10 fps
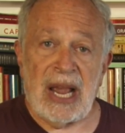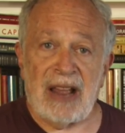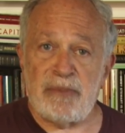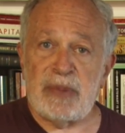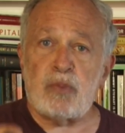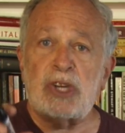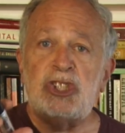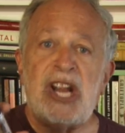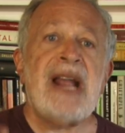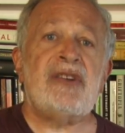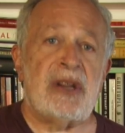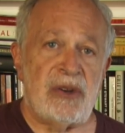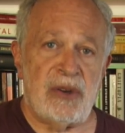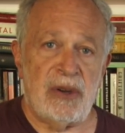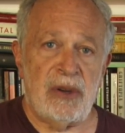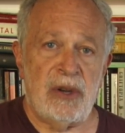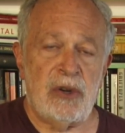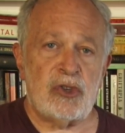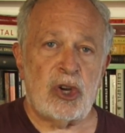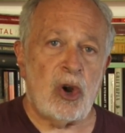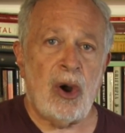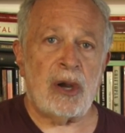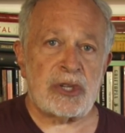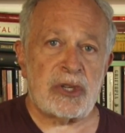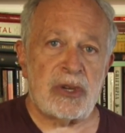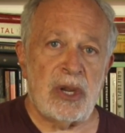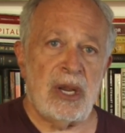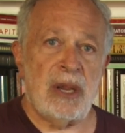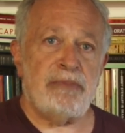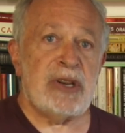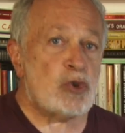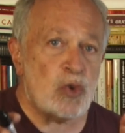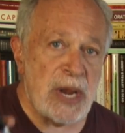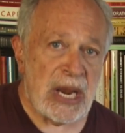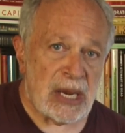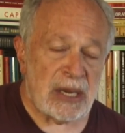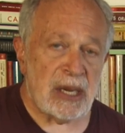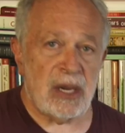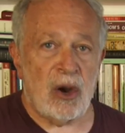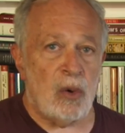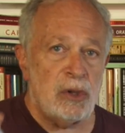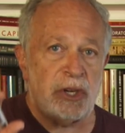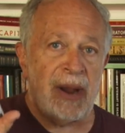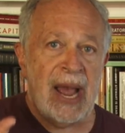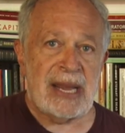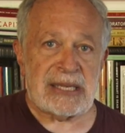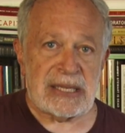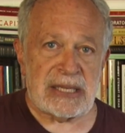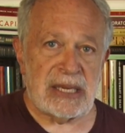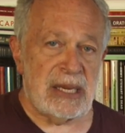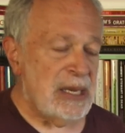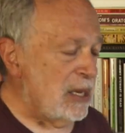have been projected to cost between, hold your hats,